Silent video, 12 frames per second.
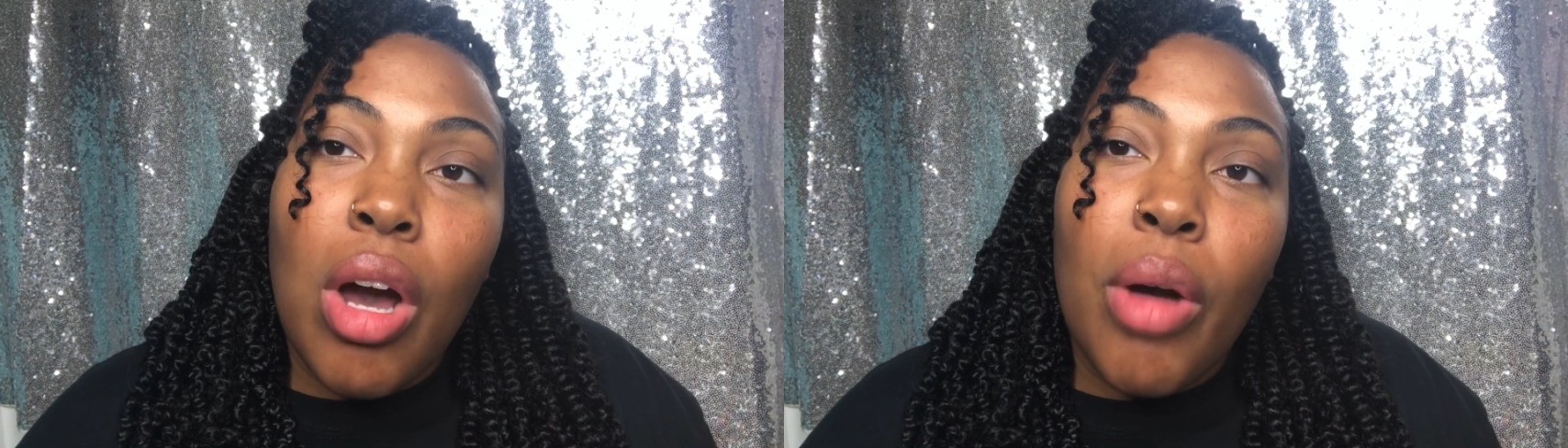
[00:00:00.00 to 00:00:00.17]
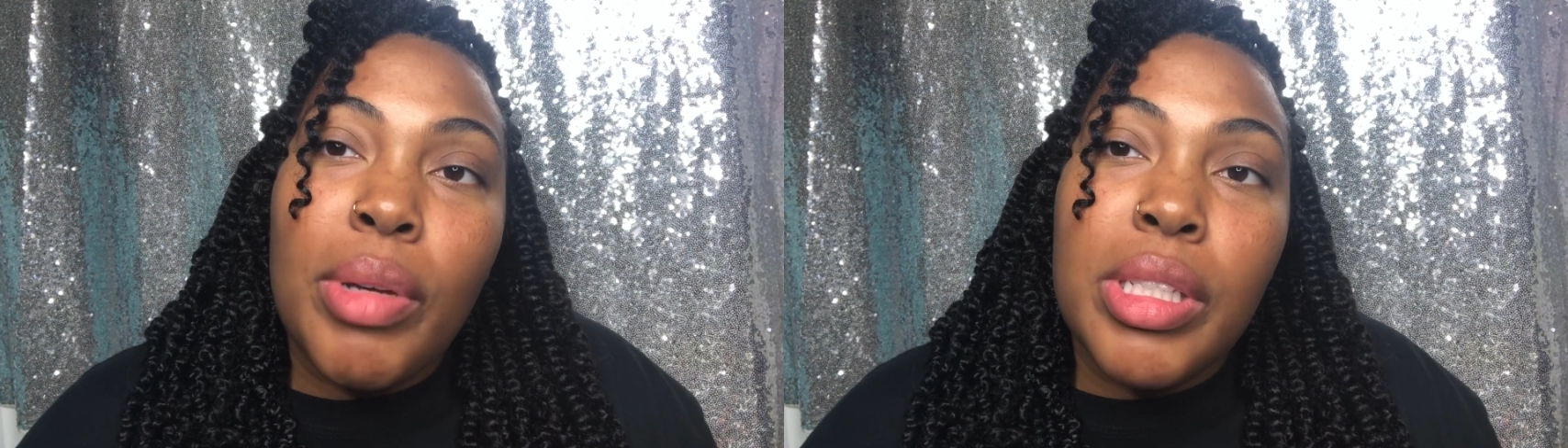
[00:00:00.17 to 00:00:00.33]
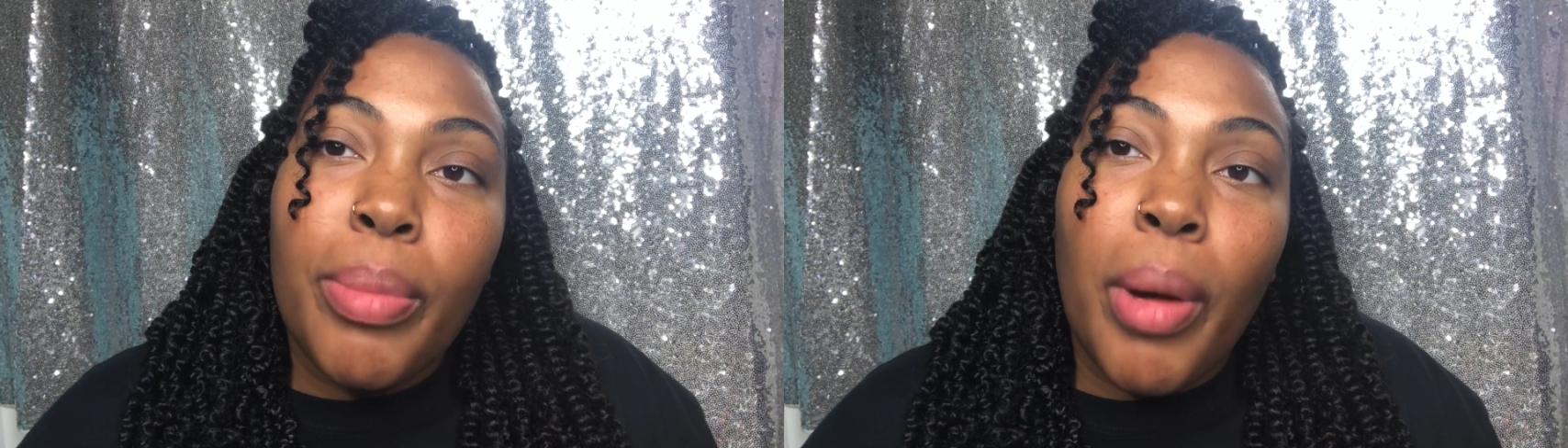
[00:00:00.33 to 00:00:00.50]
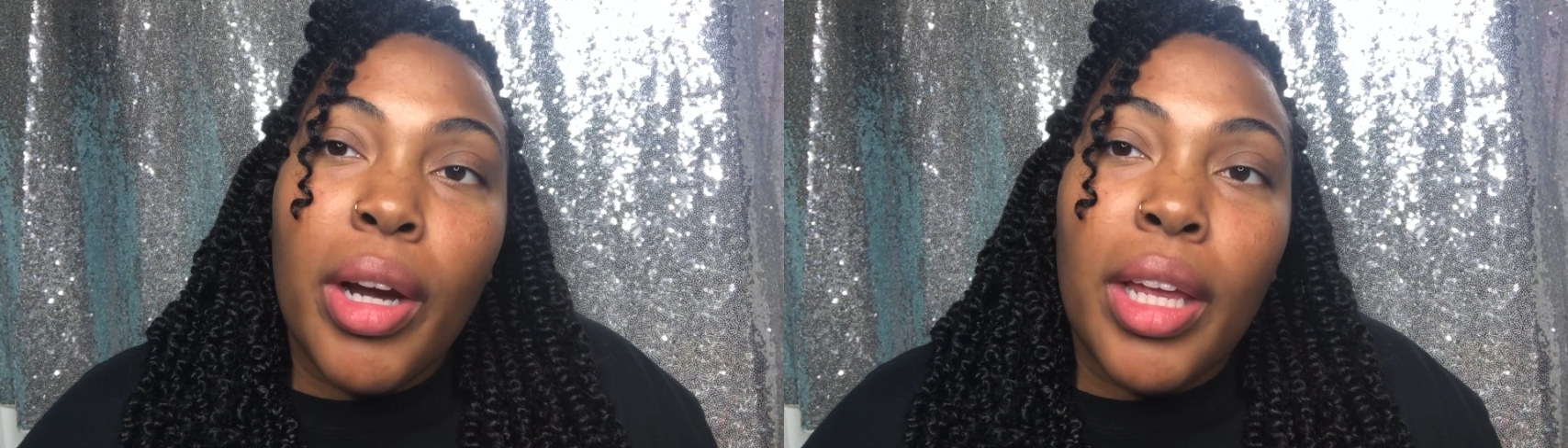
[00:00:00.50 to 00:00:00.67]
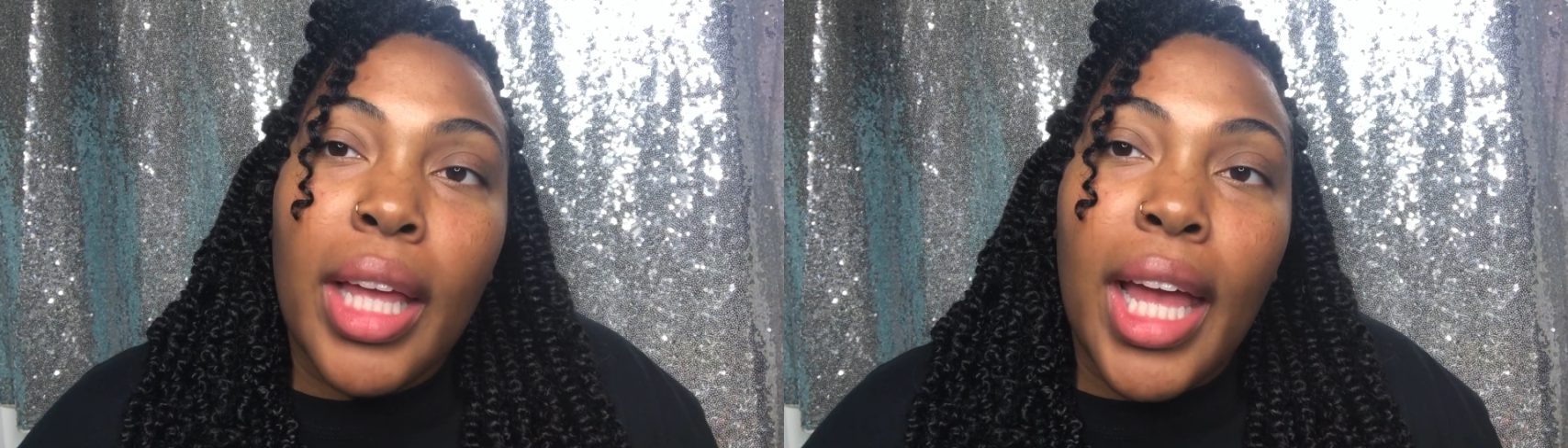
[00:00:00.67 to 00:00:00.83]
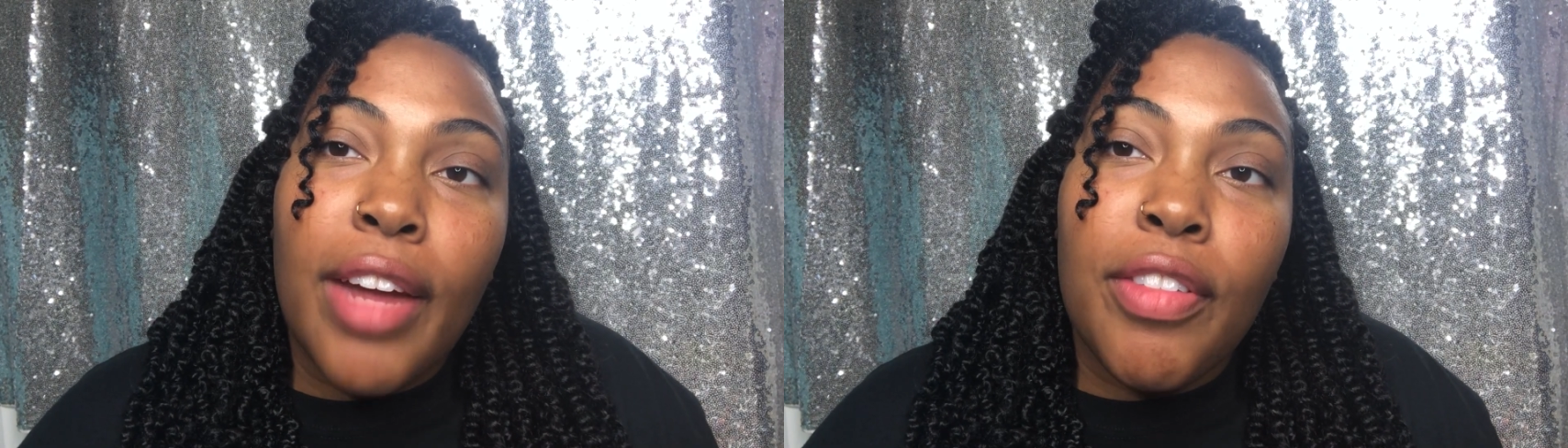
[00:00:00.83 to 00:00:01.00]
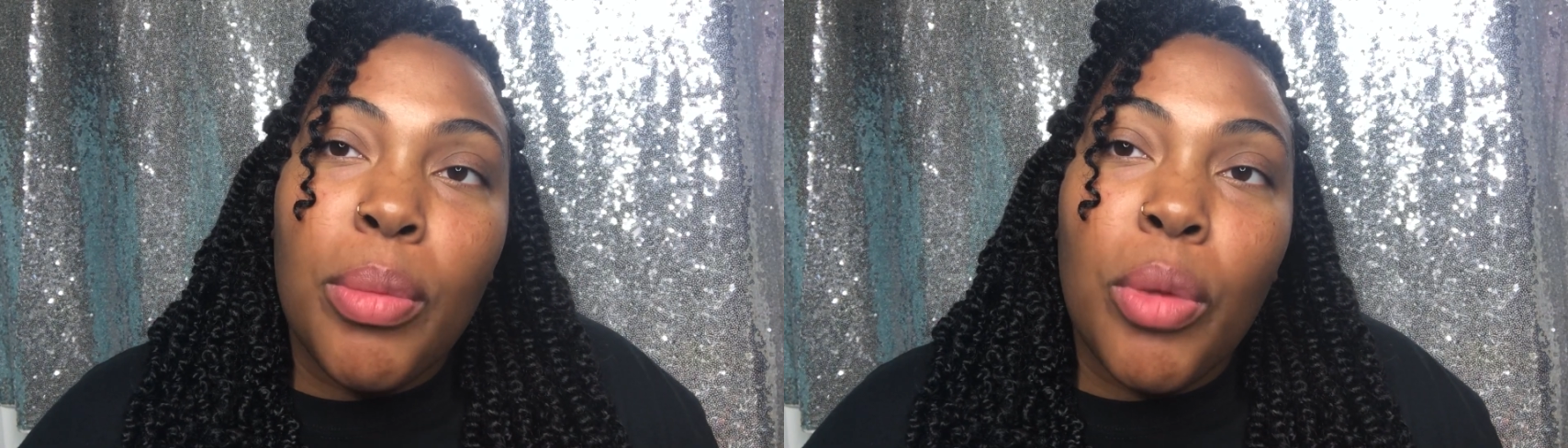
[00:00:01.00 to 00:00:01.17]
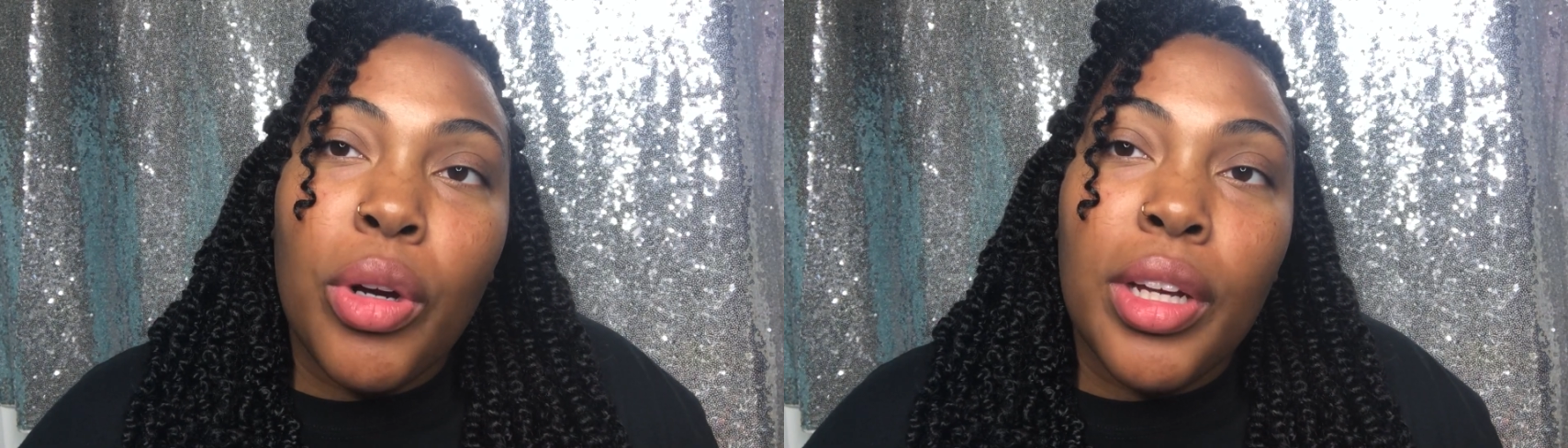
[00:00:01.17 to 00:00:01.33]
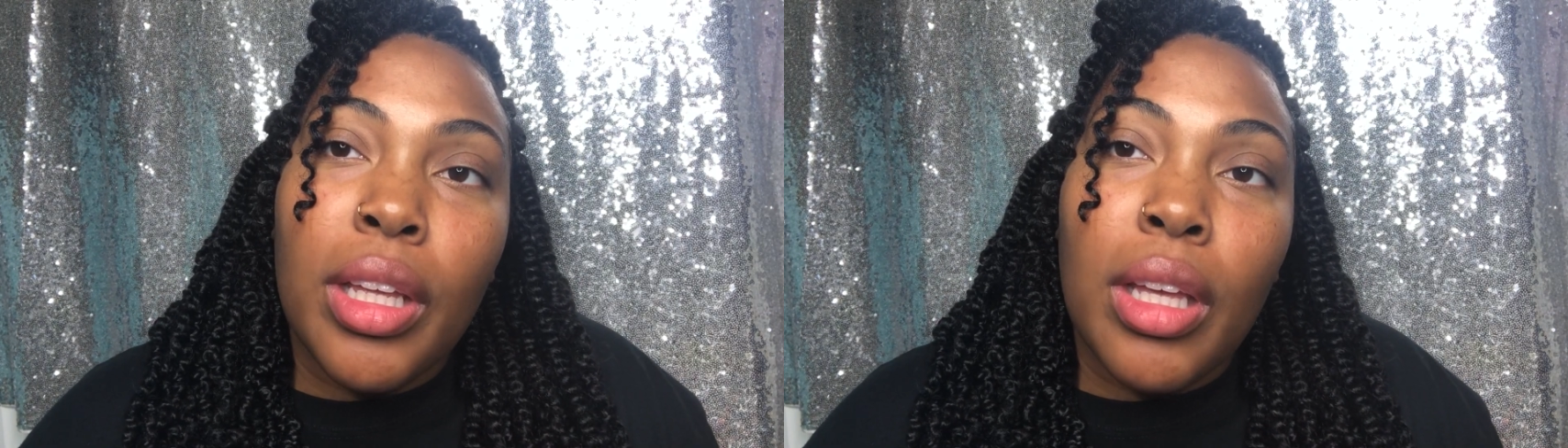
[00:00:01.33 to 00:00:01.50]
always barking every
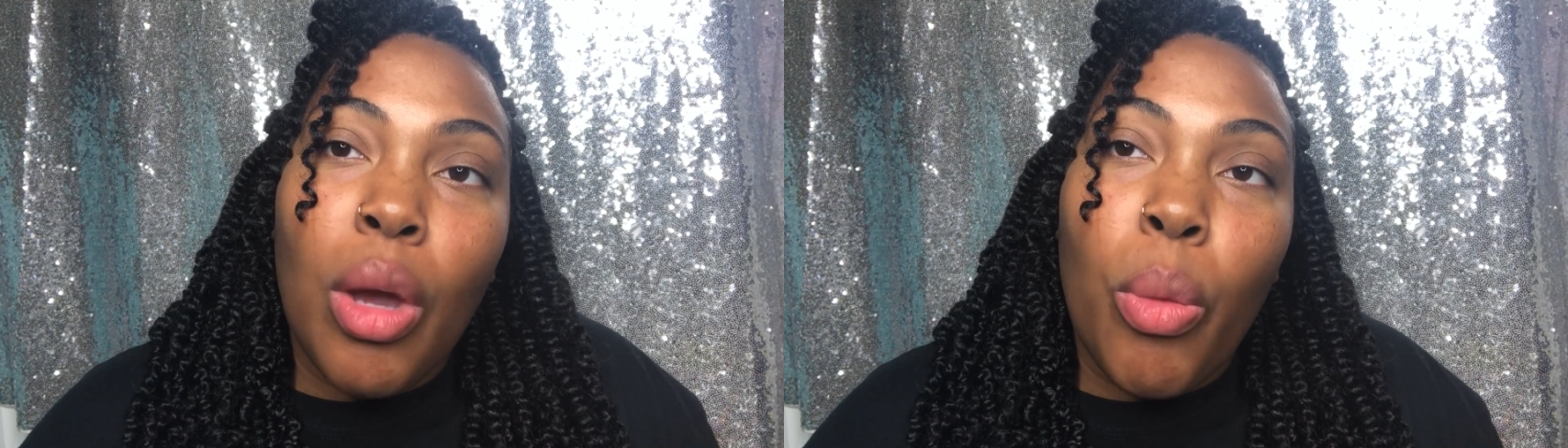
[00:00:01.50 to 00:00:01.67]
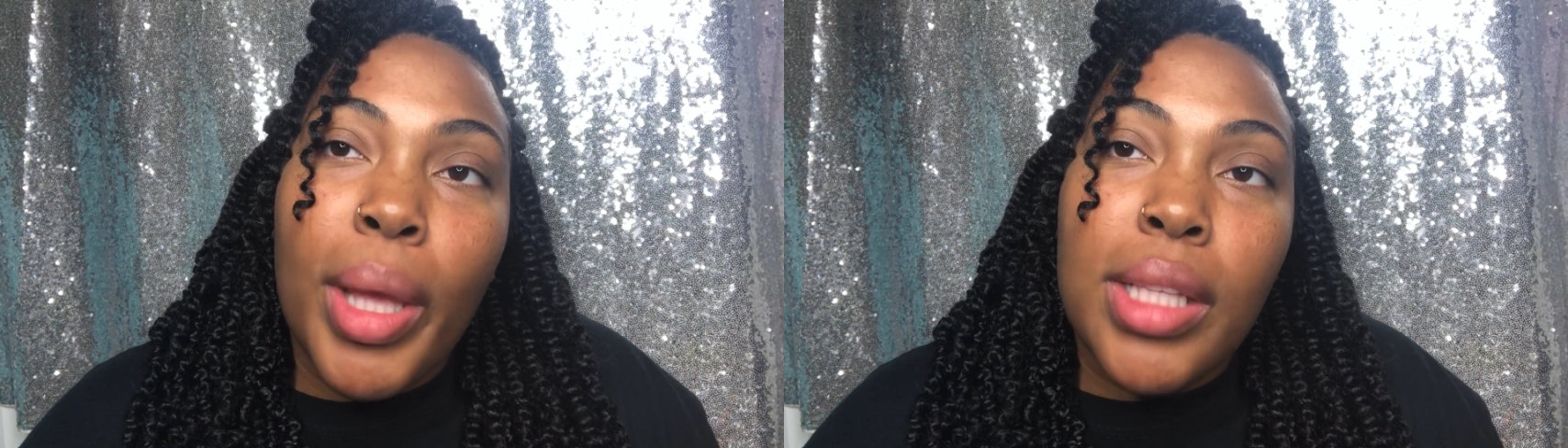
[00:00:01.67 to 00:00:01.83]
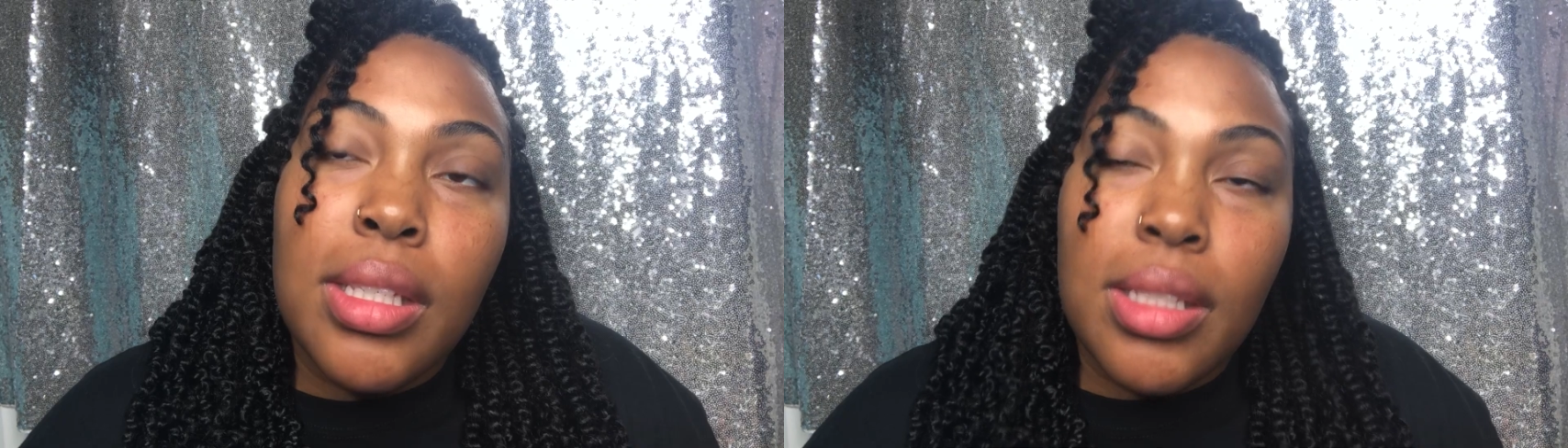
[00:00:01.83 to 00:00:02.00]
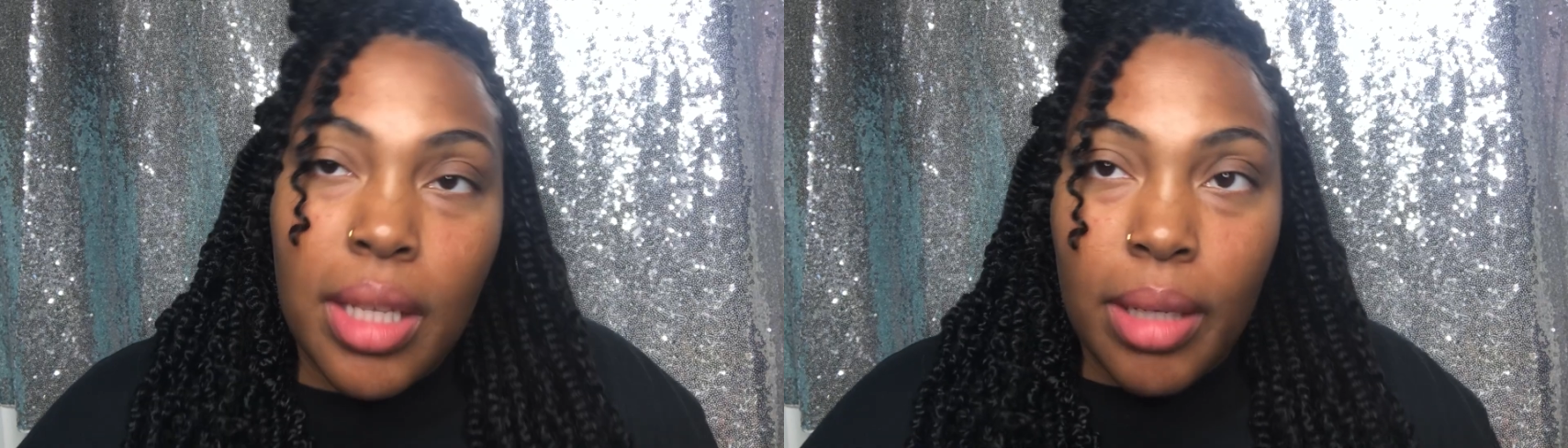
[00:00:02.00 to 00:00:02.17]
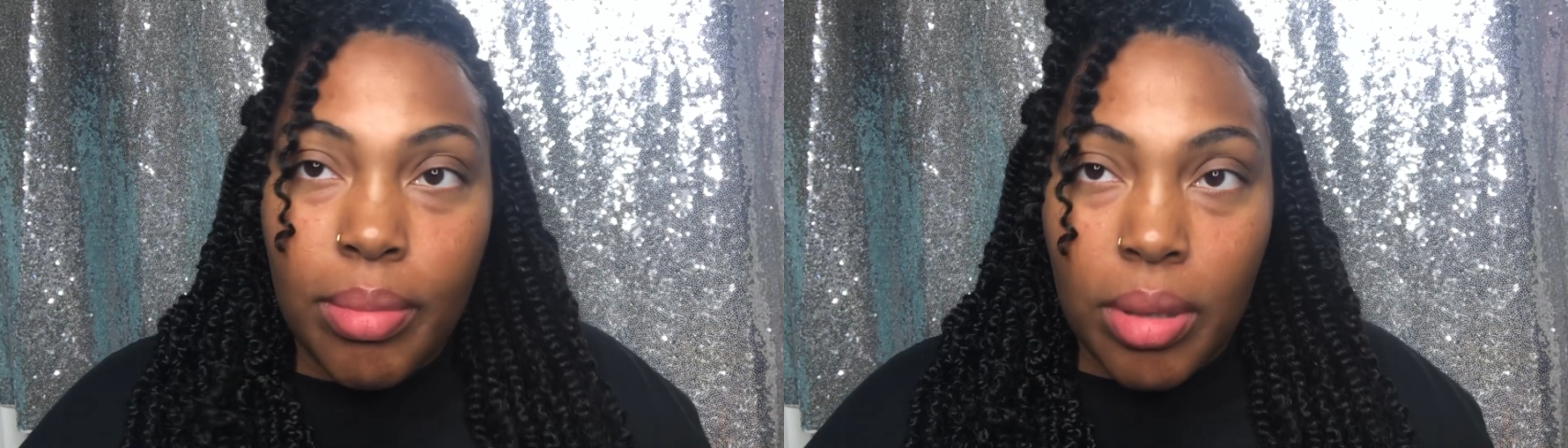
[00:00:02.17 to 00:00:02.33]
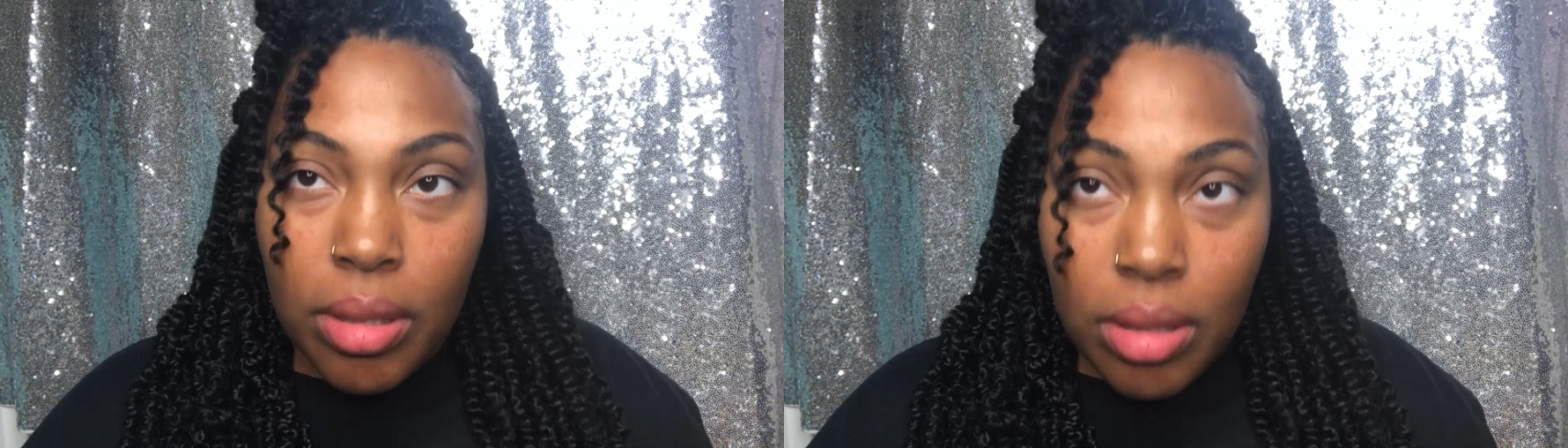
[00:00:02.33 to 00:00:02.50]
morning. It wakes us up.